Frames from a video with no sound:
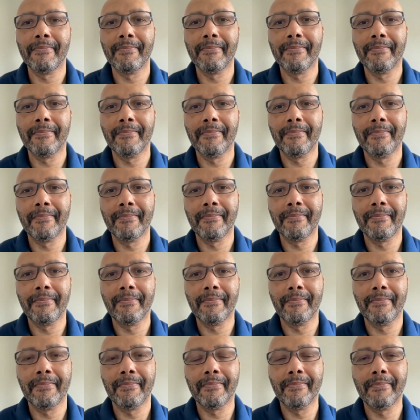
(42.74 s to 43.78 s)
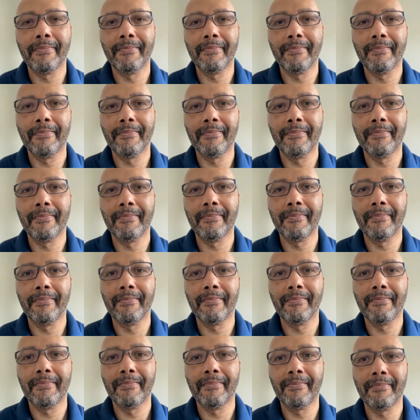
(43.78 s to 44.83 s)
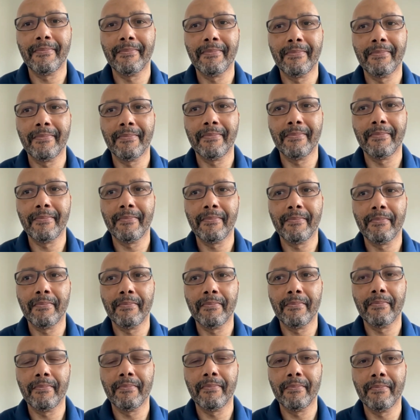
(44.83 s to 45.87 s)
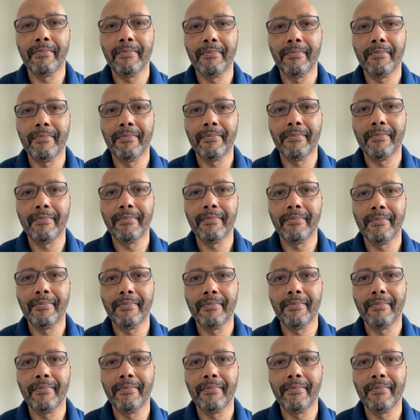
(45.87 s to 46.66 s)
(not speaking)